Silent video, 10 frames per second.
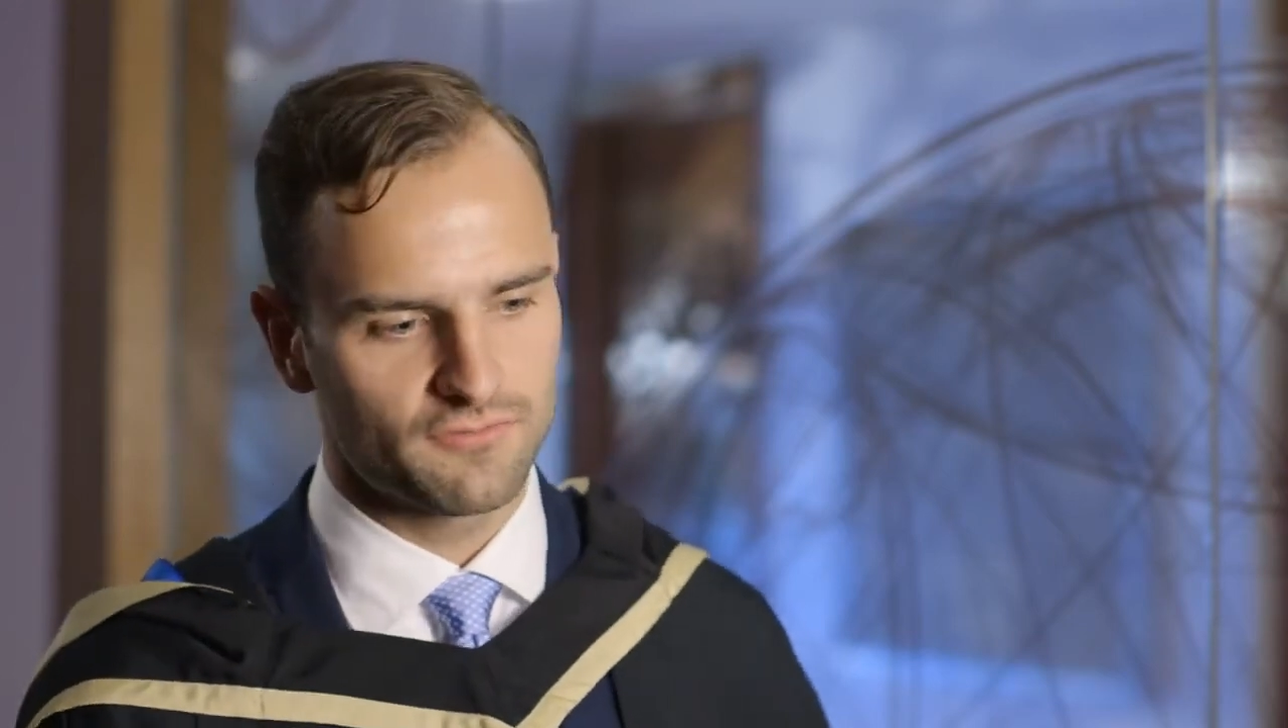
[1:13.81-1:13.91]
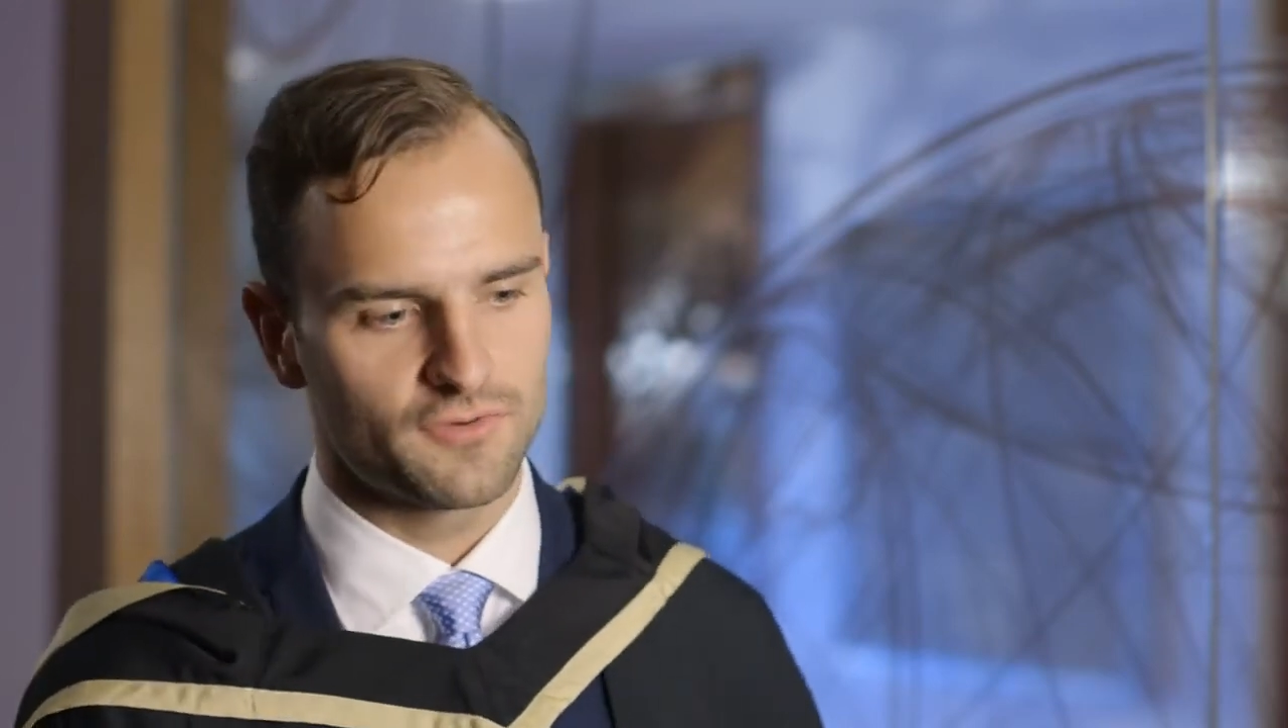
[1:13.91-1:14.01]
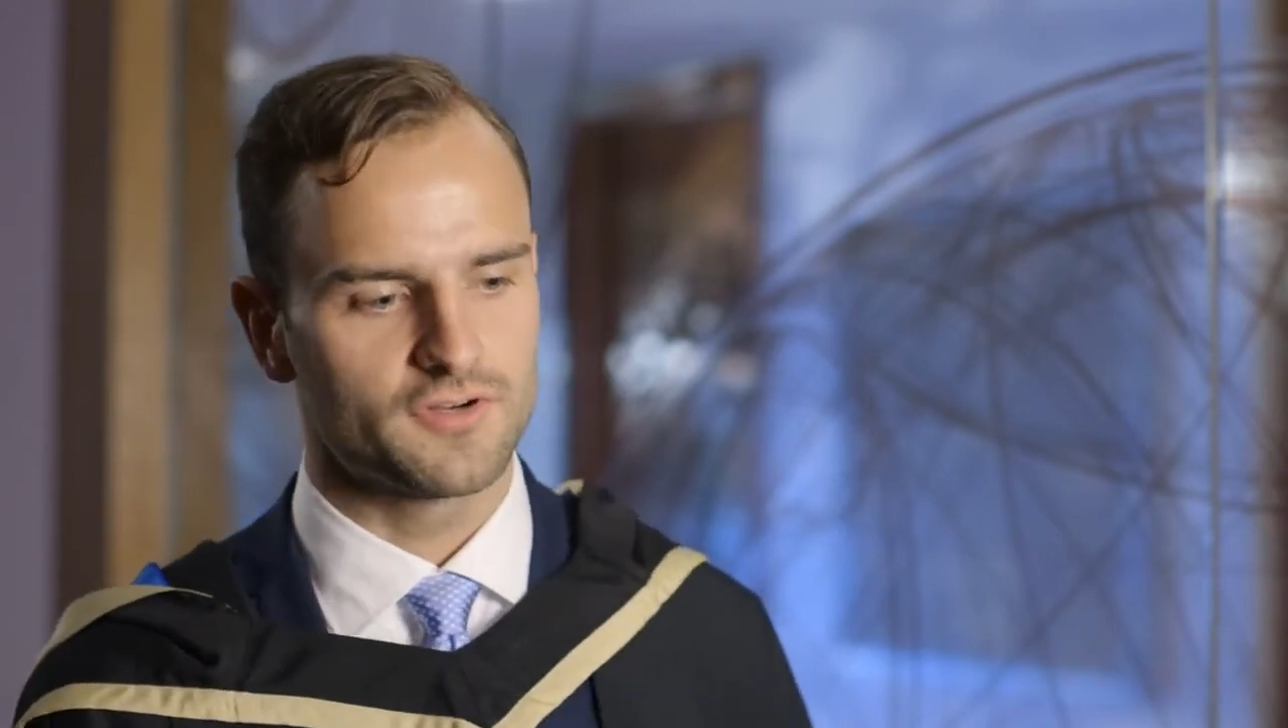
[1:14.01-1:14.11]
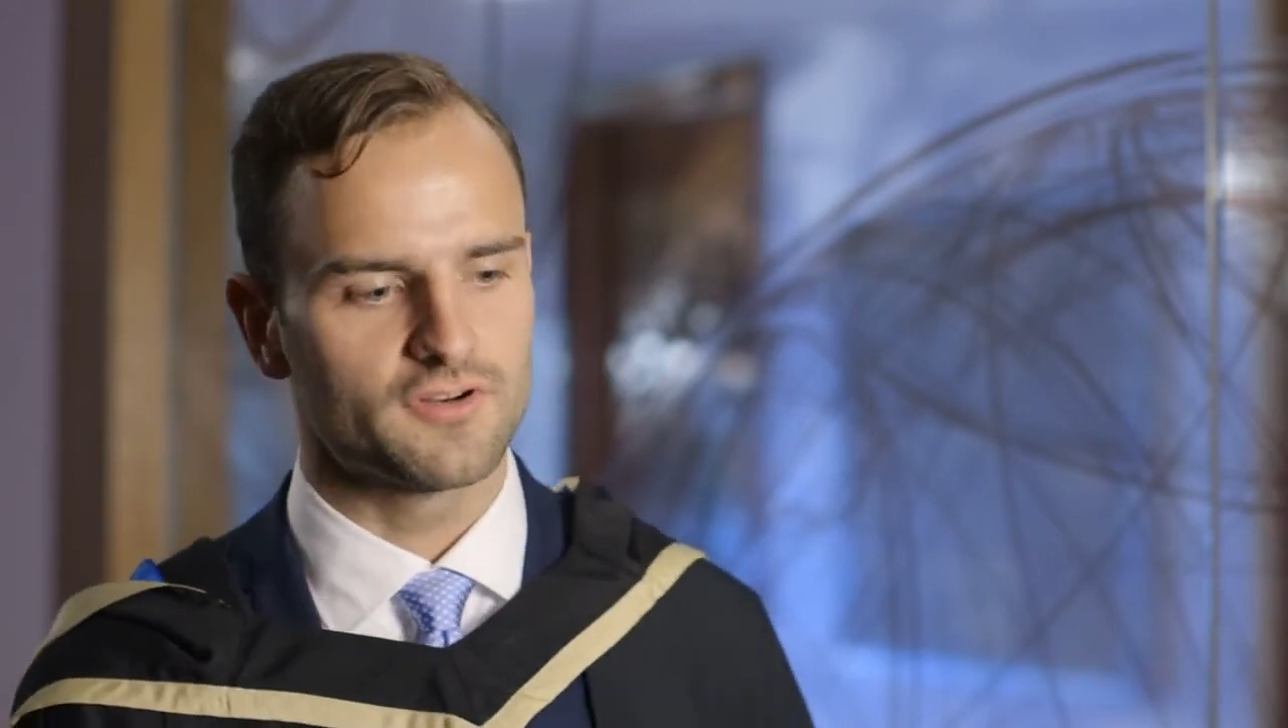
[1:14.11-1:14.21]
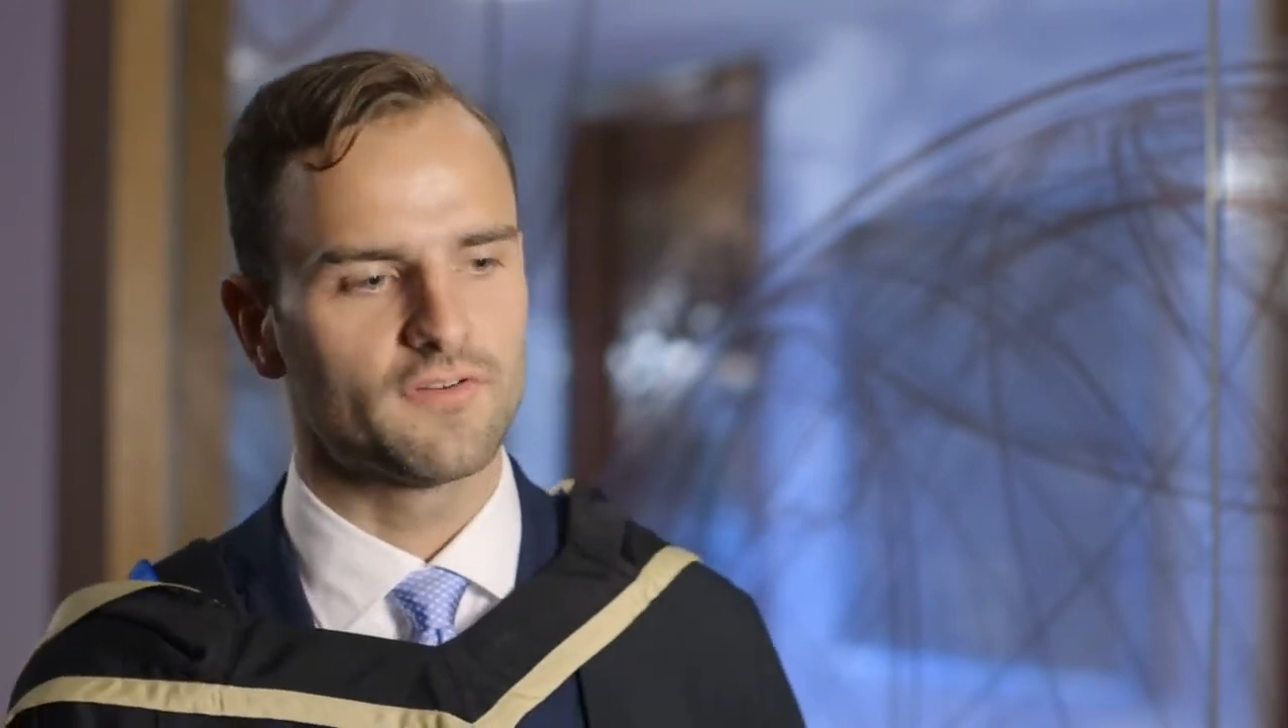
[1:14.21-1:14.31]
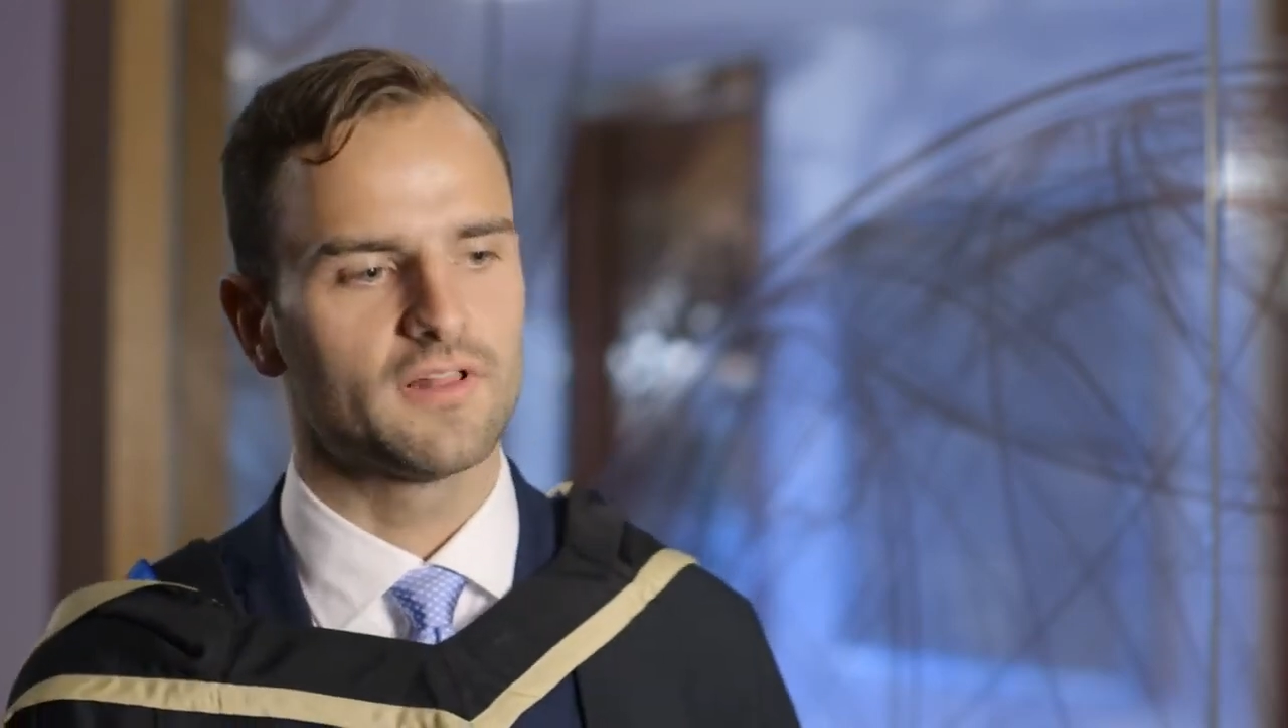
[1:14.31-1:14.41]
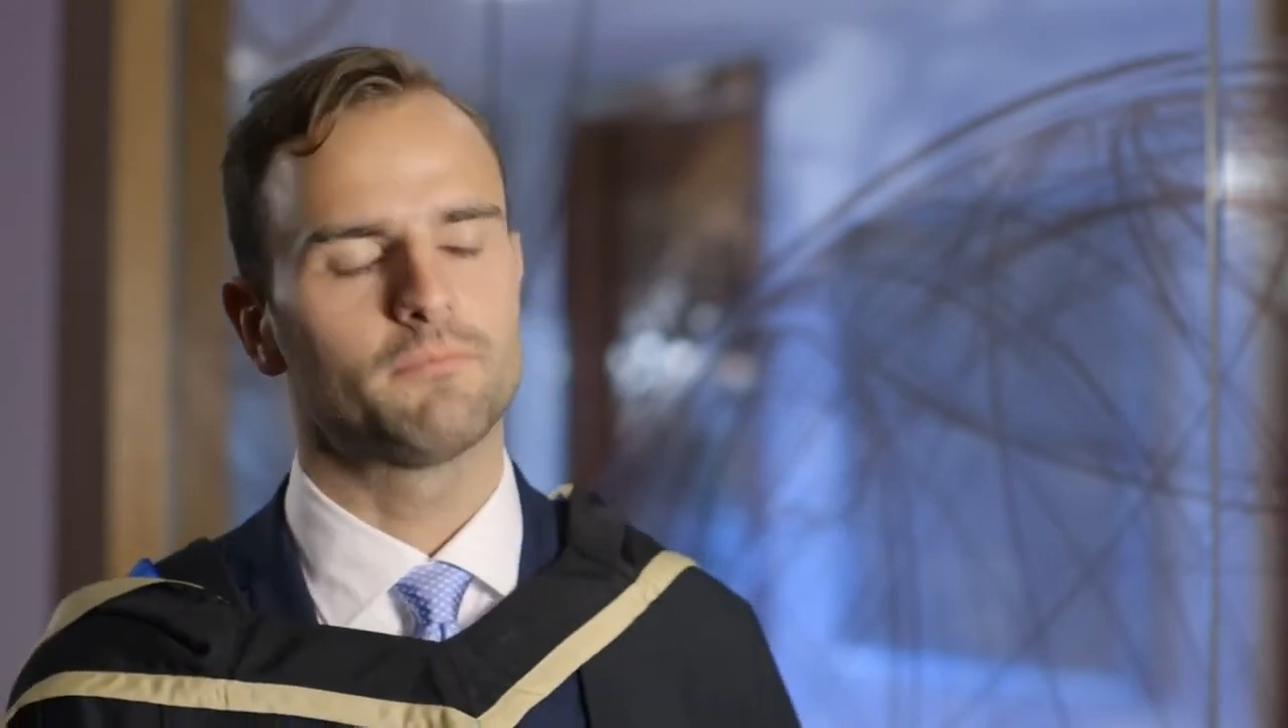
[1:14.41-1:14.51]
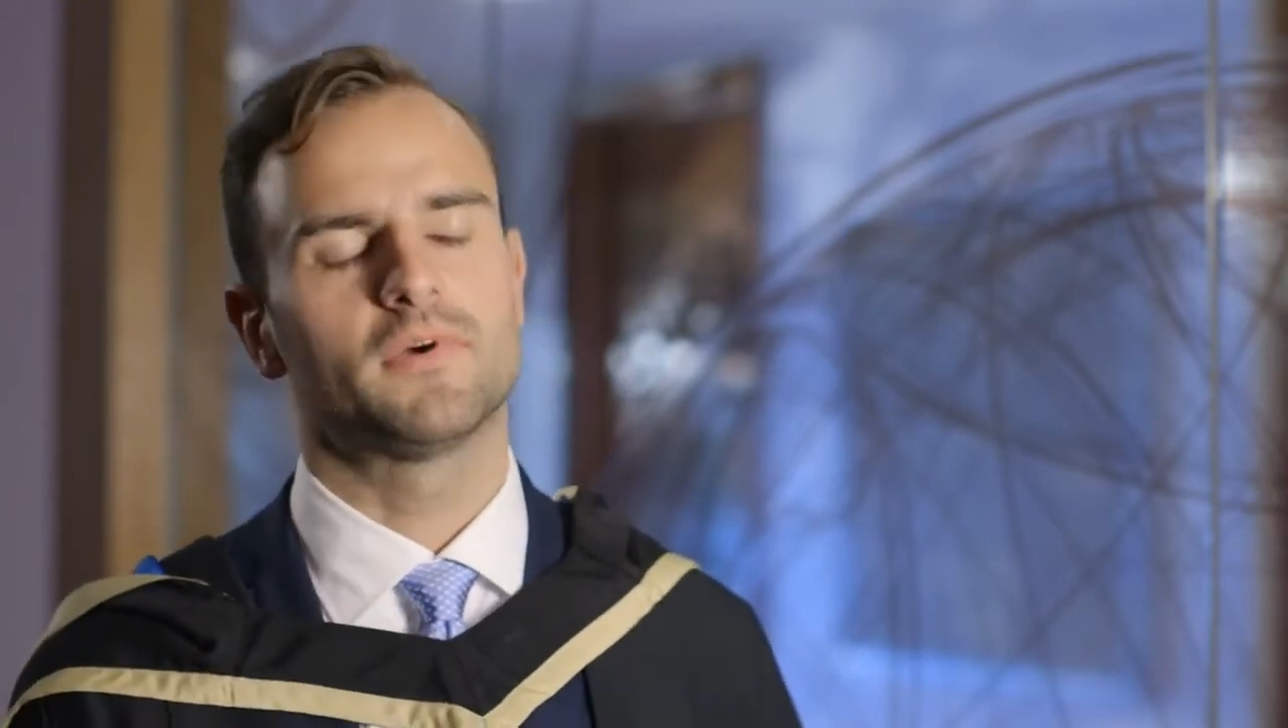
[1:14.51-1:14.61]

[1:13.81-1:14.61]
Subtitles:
further develop